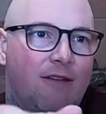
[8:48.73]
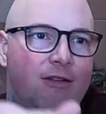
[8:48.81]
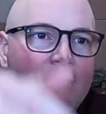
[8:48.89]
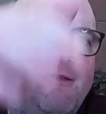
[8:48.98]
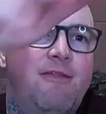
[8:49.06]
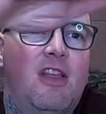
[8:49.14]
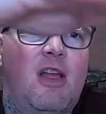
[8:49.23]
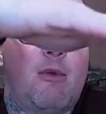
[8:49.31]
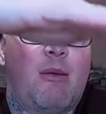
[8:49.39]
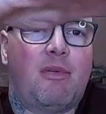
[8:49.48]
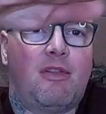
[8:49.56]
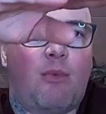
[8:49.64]
fill
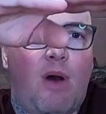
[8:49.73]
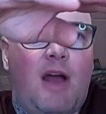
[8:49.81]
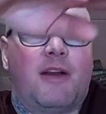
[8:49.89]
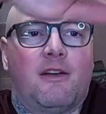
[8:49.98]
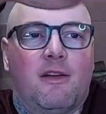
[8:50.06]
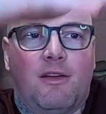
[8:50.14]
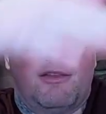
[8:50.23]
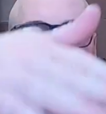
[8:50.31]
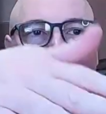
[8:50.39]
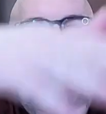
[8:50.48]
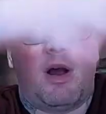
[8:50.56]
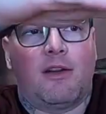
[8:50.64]
them up with water,
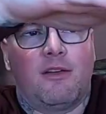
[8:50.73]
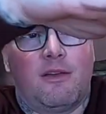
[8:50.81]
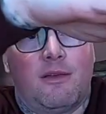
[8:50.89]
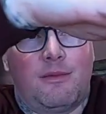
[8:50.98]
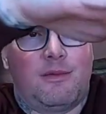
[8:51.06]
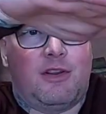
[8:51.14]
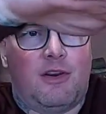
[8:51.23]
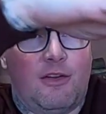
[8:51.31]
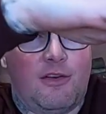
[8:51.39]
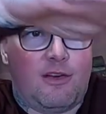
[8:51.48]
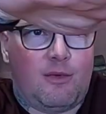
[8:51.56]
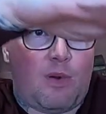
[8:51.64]
so water, you
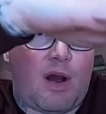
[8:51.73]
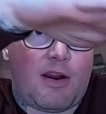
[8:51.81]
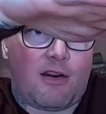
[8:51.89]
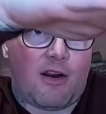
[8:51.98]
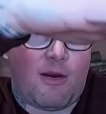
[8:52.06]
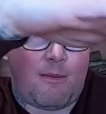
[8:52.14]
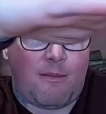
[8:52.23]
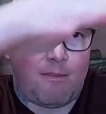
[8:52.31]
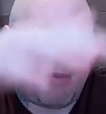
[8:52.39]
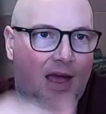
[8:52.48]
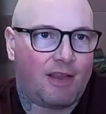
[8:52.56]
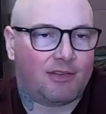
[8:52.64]
know, you're in water
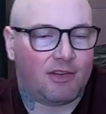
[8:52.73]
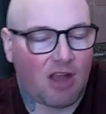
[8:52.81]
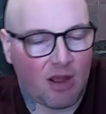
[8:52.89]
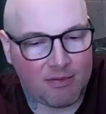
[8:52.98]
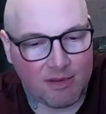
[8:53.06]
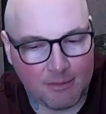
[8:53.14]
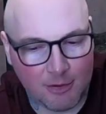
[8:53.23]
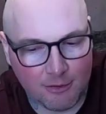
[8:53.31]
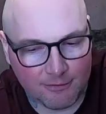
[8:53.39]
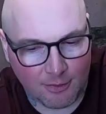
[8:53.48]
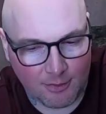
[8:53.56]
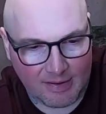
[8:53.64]
past the top of the
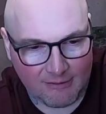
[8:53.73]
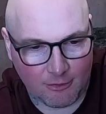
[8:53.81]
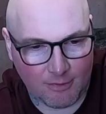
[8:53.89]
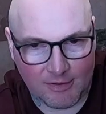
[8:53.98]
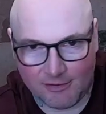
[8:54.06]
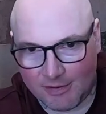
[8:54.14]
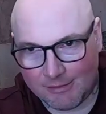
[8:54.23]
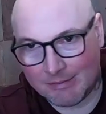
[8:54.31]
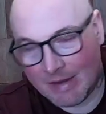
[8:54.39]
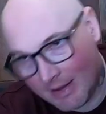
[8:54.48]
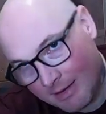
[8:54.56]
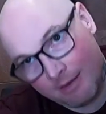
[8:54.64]
boot for whatever
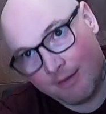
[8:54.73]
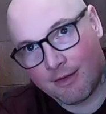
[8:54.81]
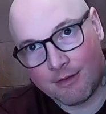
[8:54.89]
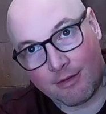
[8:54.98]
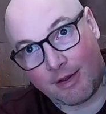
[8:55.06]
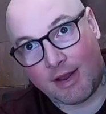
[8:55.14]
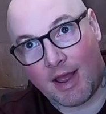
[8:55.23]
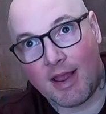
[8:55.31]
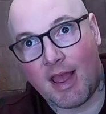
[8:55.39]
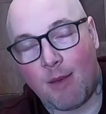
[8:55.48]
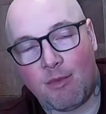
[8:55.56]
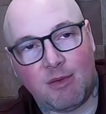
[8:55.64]
reason, like
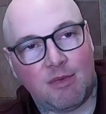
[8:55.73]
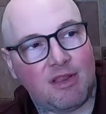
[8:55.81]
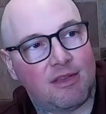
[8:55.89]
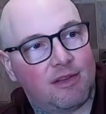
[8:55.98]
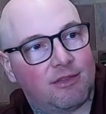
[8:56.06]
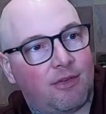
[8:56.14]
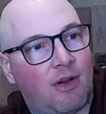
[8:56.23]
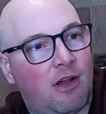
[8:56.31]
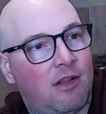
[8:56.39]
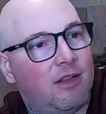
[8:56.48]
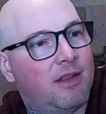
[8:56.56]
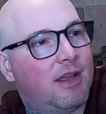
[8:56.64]
I happen to be this
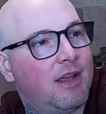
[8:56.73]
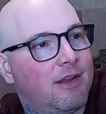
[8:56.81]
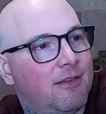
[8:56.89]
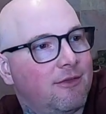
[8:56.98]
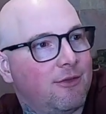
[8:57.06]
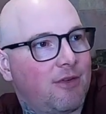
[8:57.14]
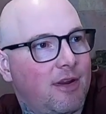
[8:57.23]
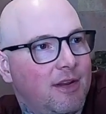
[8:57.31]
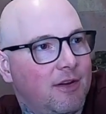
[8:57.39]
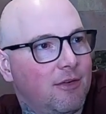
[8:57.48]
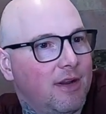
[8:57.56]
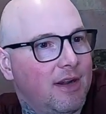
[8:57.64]
fall,
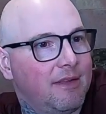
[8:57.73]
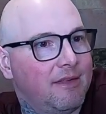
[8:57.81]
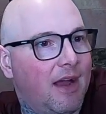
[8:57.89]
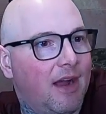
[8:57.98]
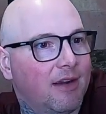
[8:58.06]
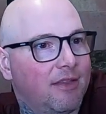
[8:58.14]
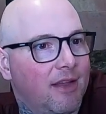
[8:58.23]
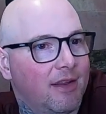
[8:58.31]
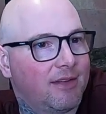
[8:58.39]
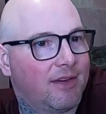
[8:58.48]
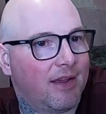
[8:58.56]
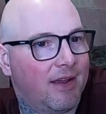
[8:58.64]
trying to go get a duck
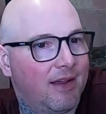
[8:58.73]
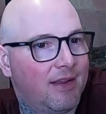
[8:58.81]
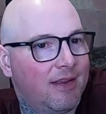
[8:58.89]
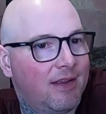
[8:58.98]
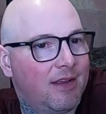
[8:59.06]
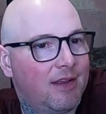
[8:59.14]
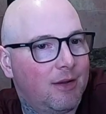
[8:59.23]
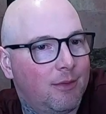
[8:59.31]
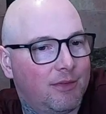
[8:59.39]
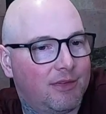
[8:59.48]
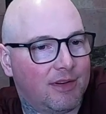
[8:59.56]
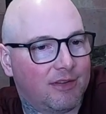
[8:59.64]
that
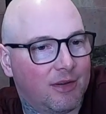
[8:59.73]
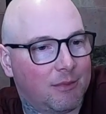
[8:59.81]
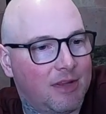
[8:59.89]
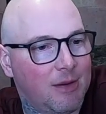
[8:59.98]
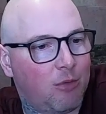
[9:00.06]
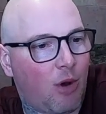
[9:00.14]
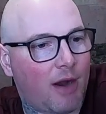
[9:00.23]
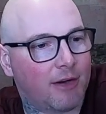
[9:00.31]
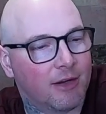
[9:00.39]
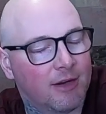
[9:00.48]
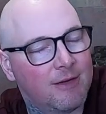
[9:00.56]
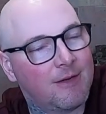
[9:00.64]
was in some deep
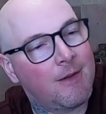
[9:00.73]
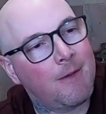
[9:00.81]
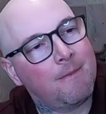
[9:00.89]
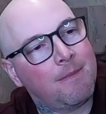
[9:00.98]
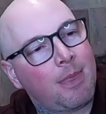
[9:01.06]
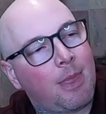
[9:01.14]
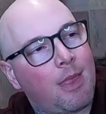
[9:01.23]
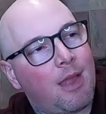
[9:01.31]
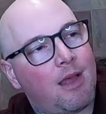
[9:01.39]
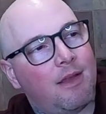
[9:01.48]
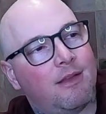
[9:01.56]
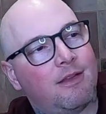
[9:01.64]
water.
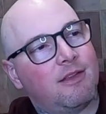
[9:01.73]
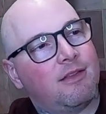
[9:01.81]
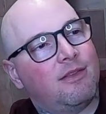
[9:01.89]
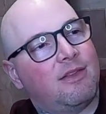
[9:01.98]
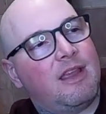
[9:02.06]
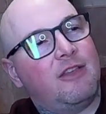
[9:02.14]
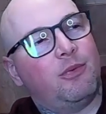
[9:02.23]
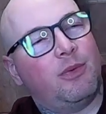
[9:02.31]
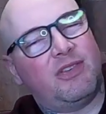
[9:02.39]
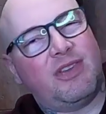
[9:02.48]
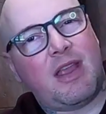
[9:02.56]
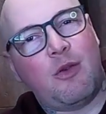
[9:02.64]
These
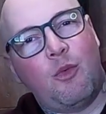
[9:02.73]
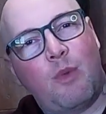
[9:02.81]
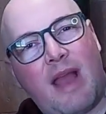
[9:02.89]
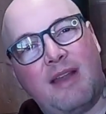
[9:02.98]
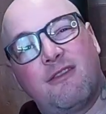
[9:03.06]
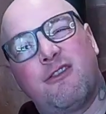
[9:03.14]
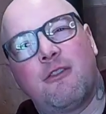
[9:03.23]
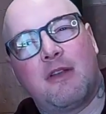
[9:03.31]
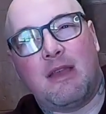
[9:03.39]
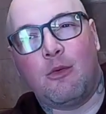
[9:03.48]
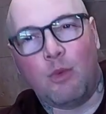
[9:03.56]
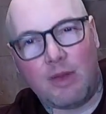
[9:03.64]
will stay wet
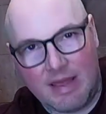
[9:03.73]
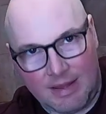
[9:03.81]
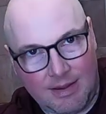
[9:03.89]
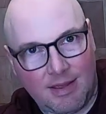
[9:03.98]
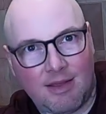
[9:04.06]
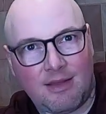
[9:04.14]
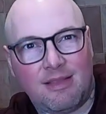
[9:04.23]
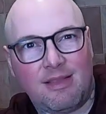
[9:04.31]
for a week,